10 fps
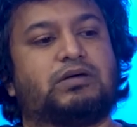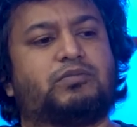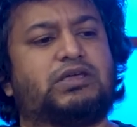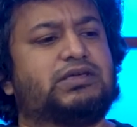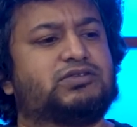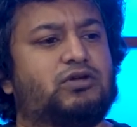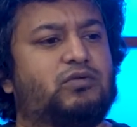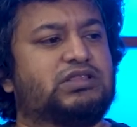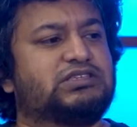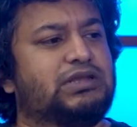he's not
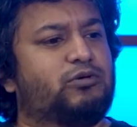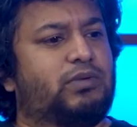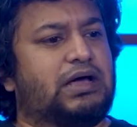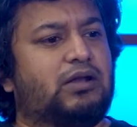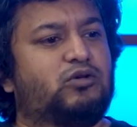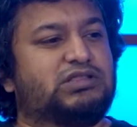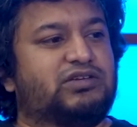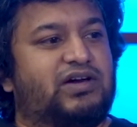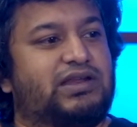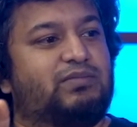with us anymore, but Alok
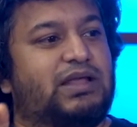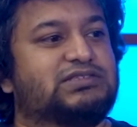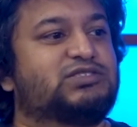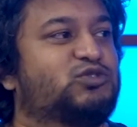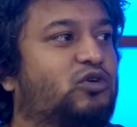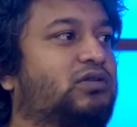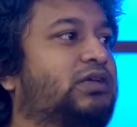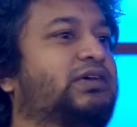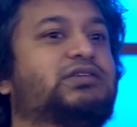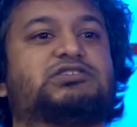Tiwari, bless his soul.
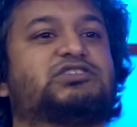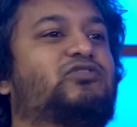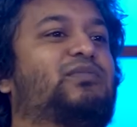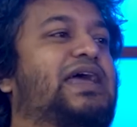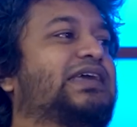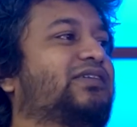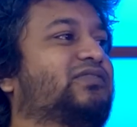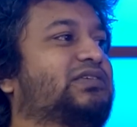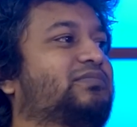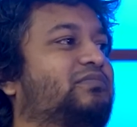Just from hanging
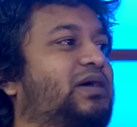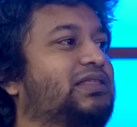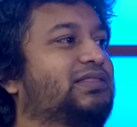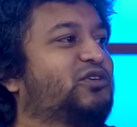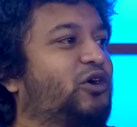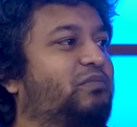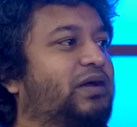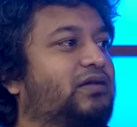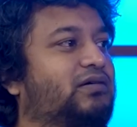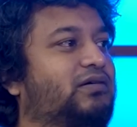with him, my Hindi got
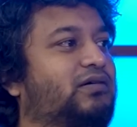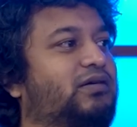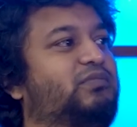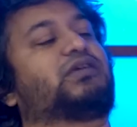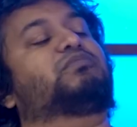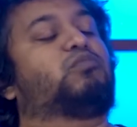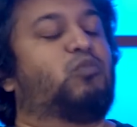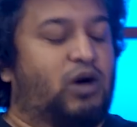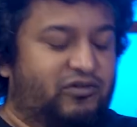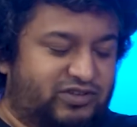better.
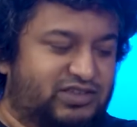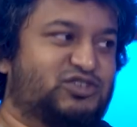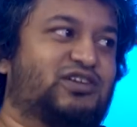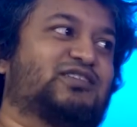Maaf kijiyega,